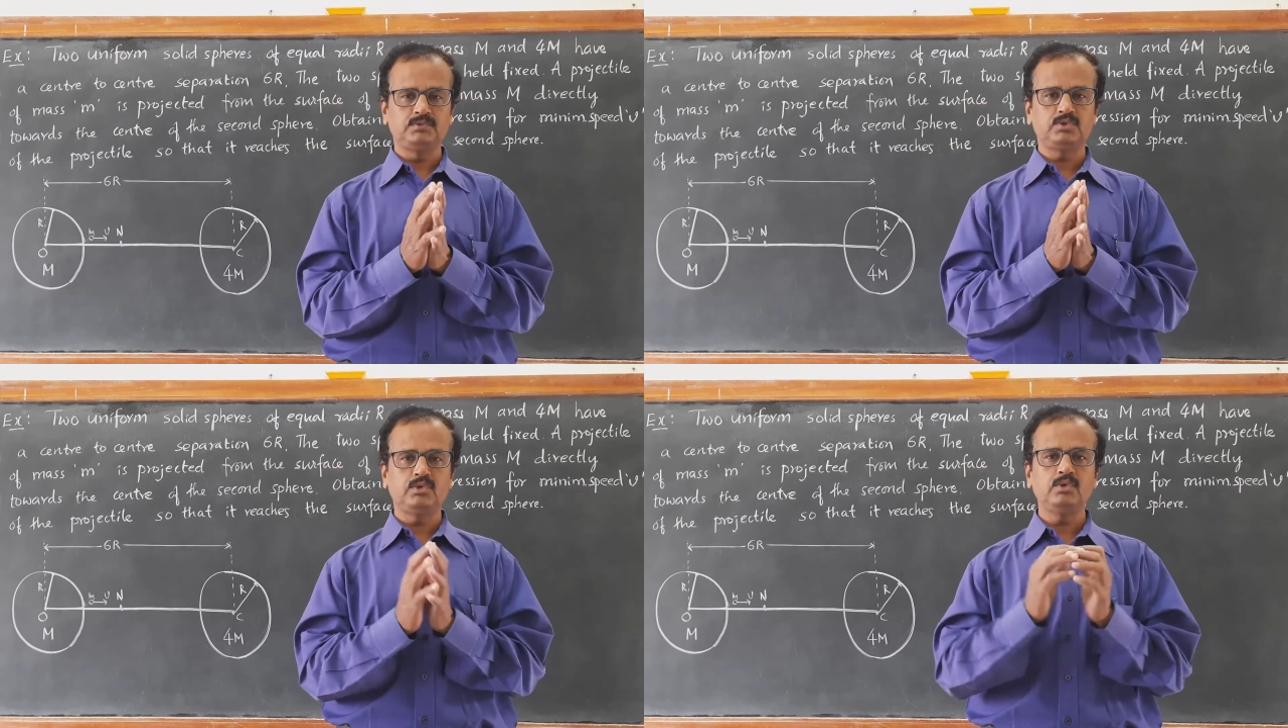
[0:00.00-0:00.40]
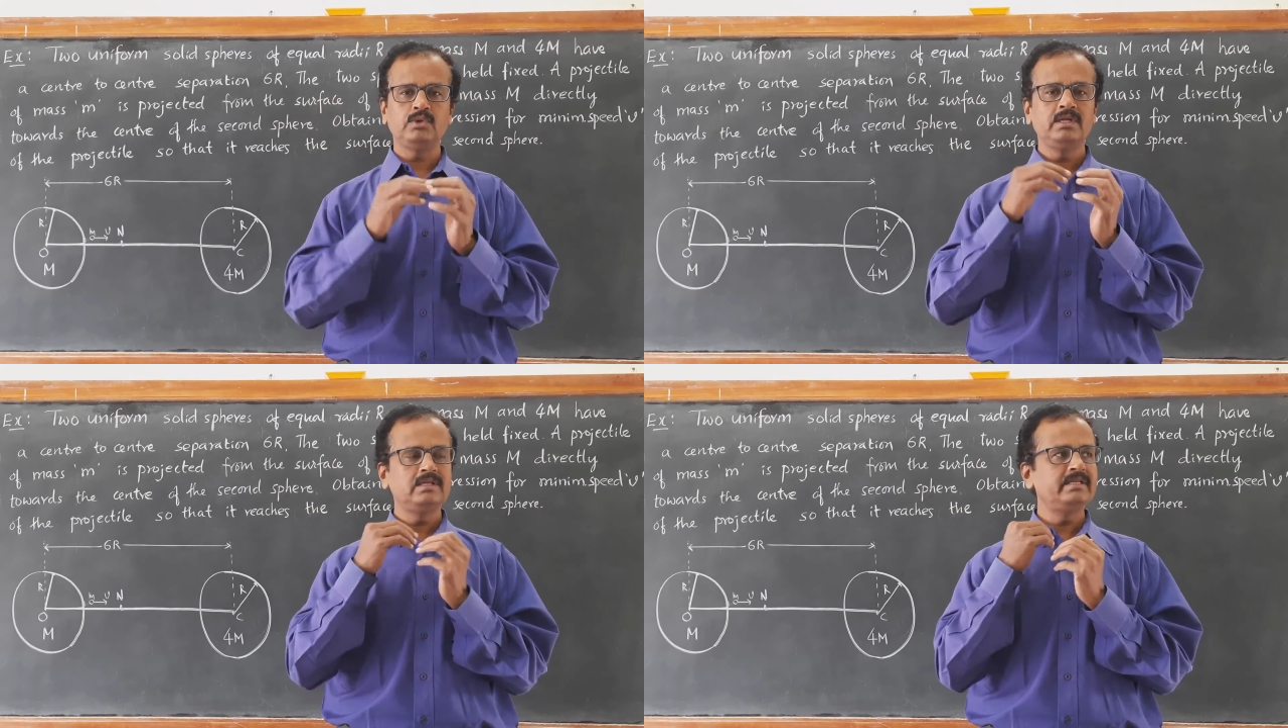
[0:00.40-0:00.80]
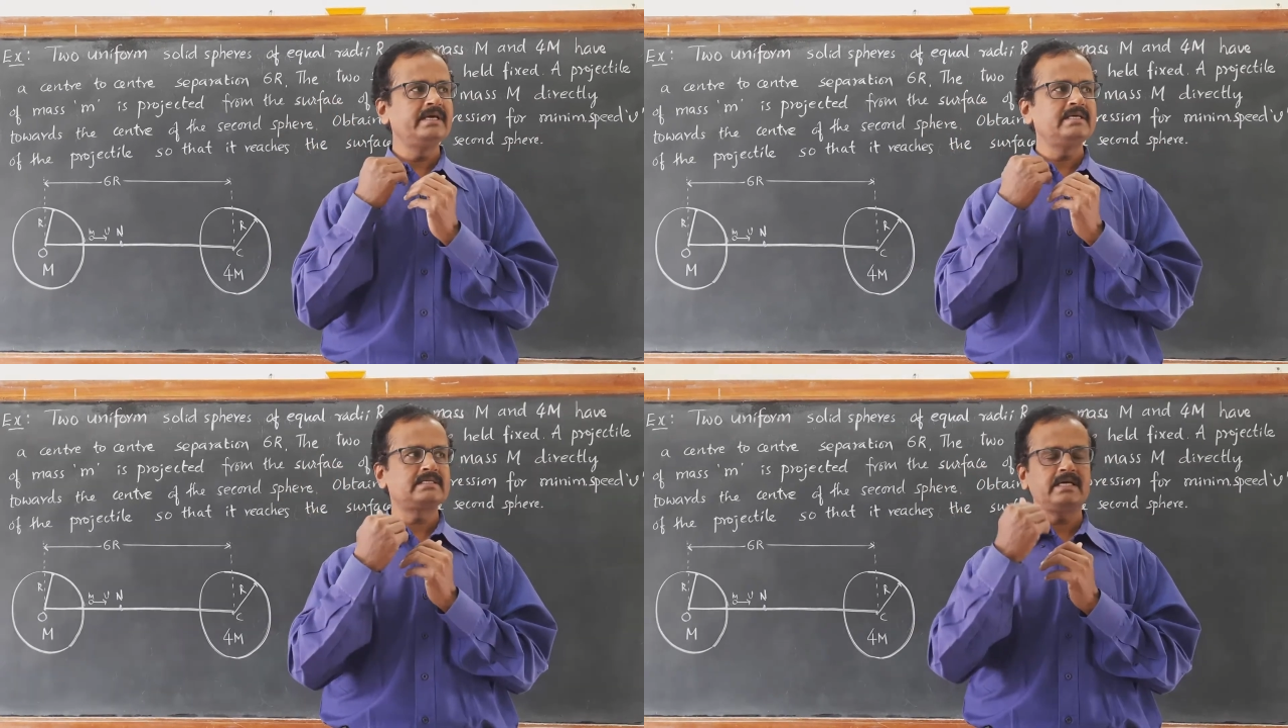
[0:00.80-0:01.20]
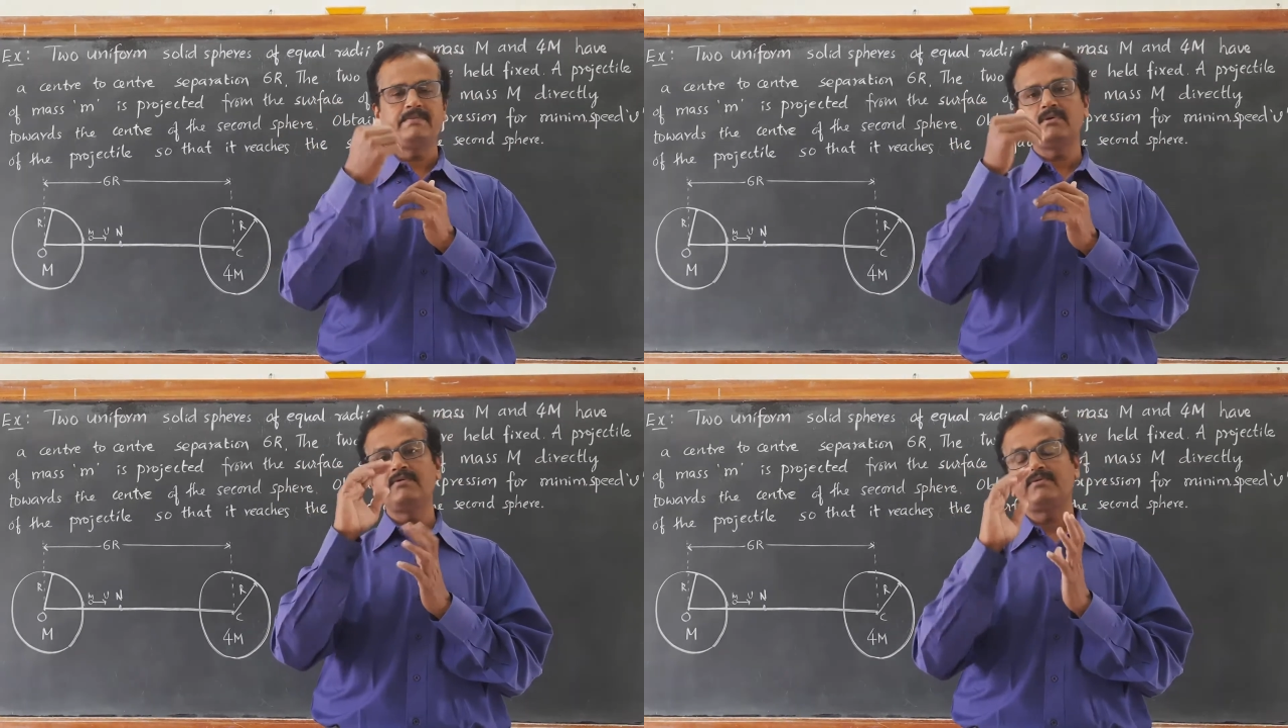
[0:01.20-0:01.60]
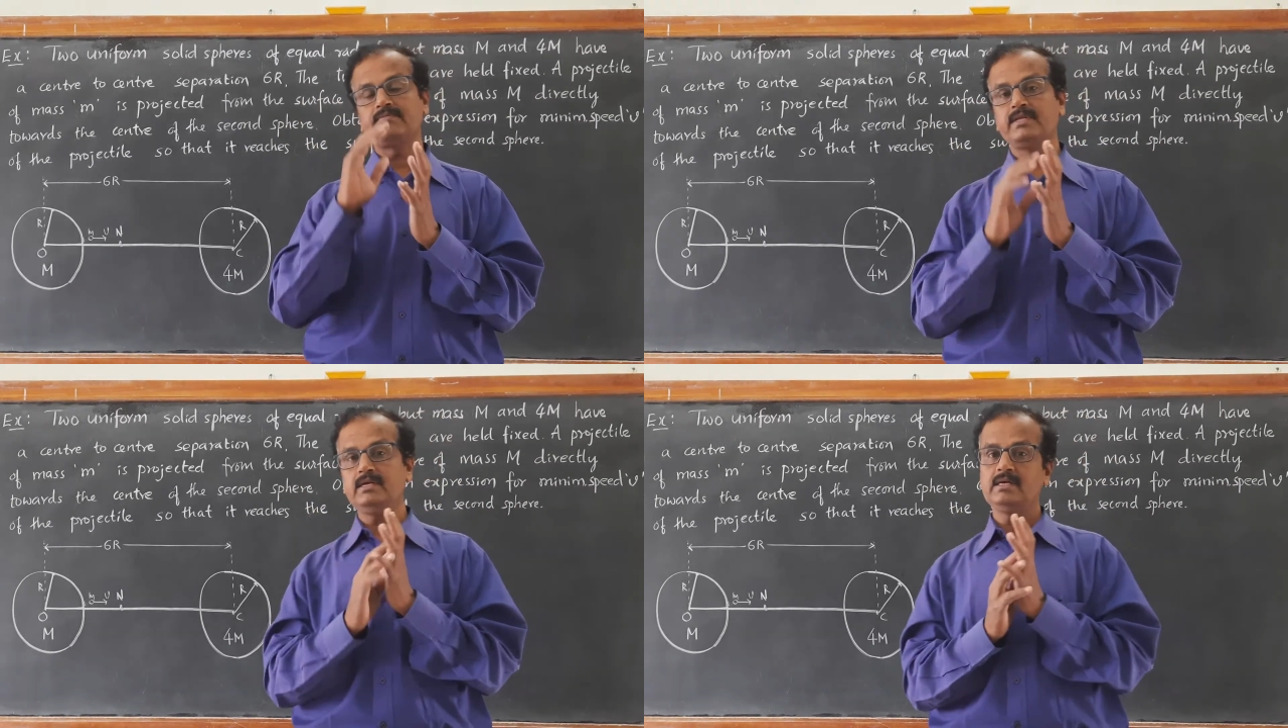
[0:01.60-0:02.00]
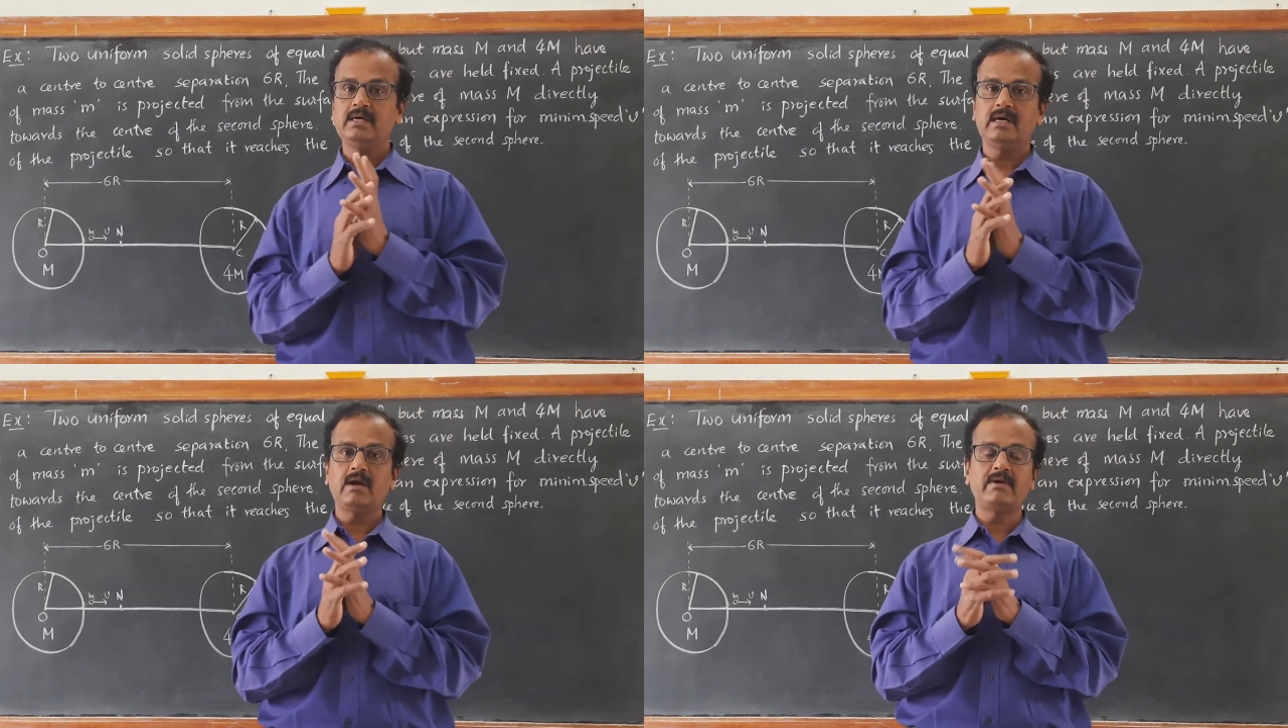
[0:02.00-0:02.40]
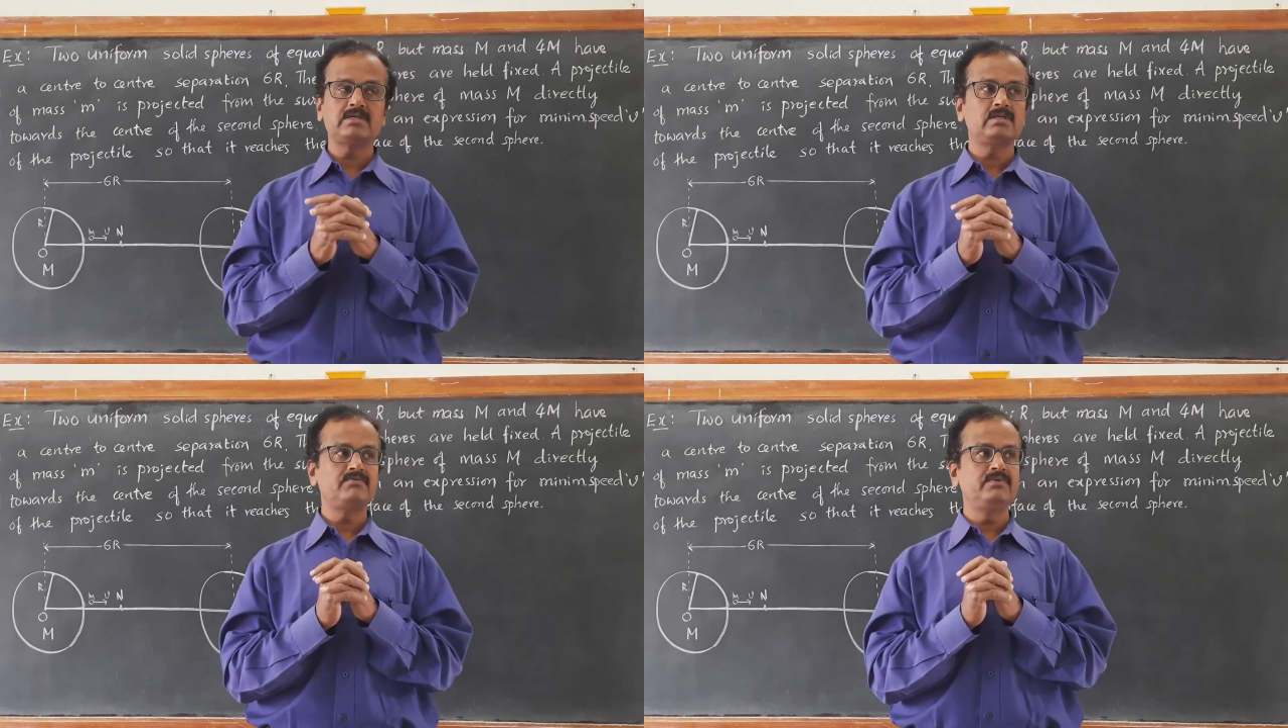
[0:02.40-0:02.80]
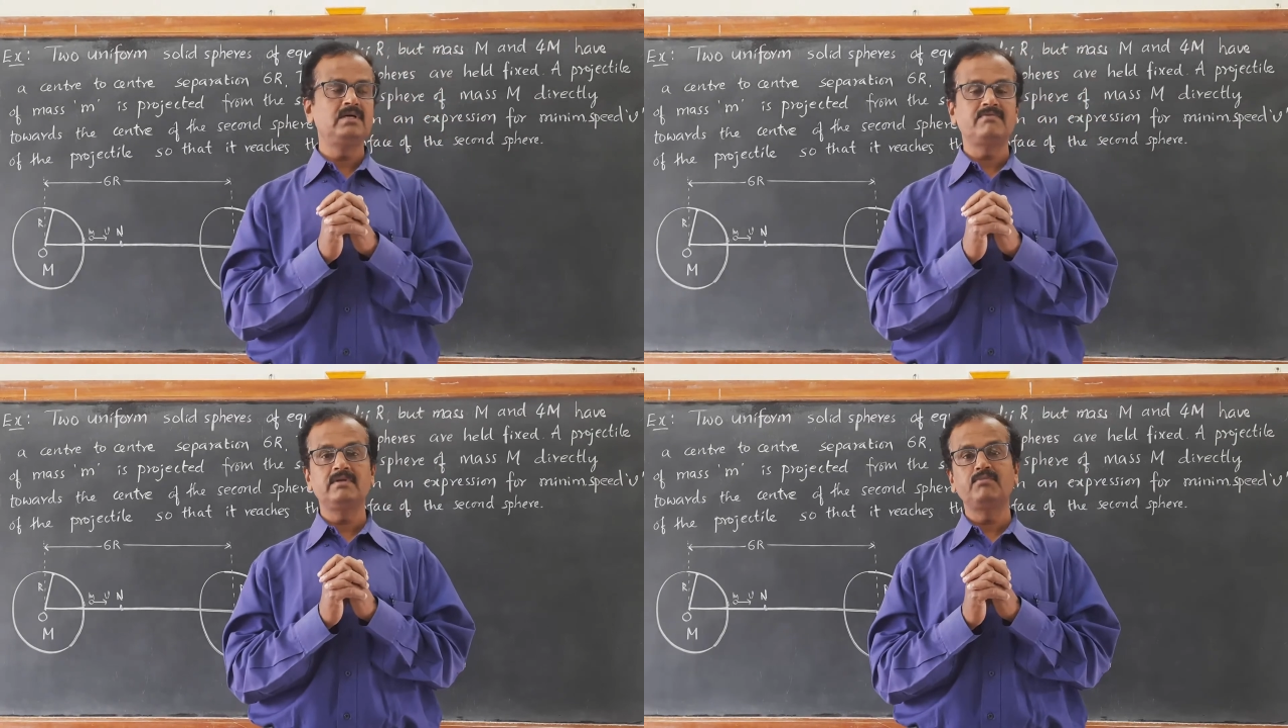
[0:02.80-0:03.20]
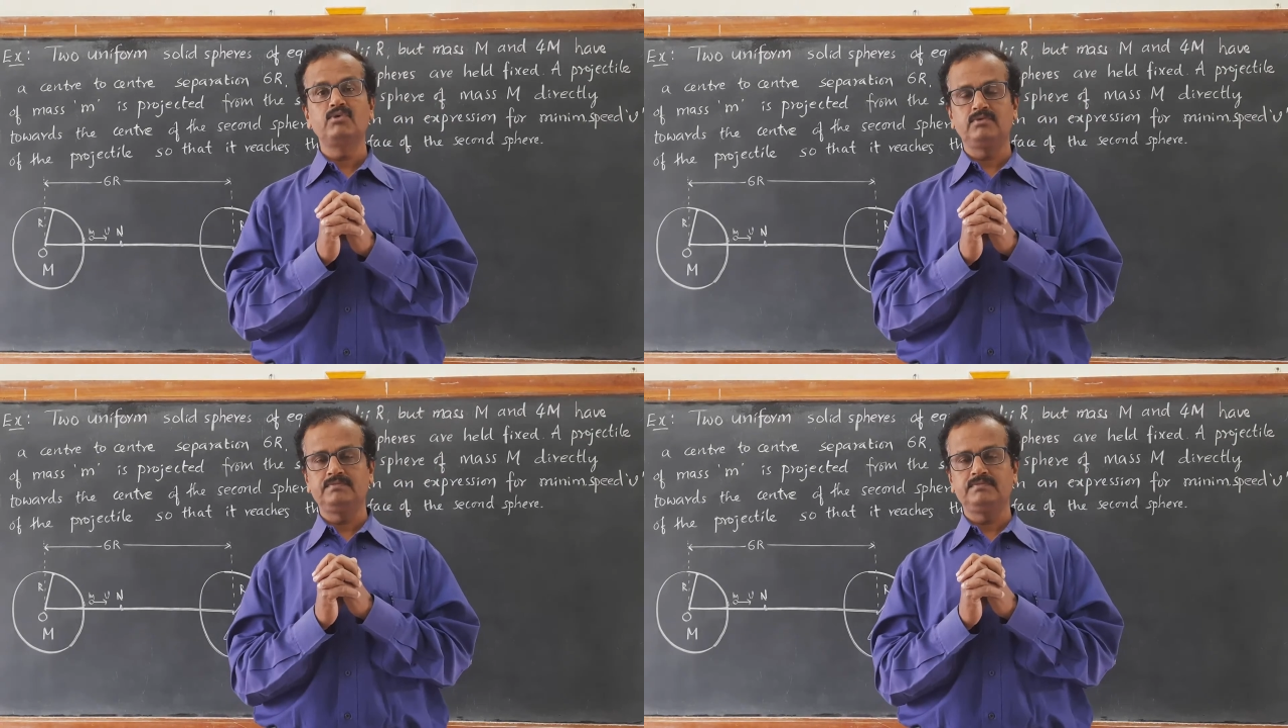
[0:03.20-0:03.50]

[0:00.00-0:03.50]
So they escaped away from the gravitational field of the moon.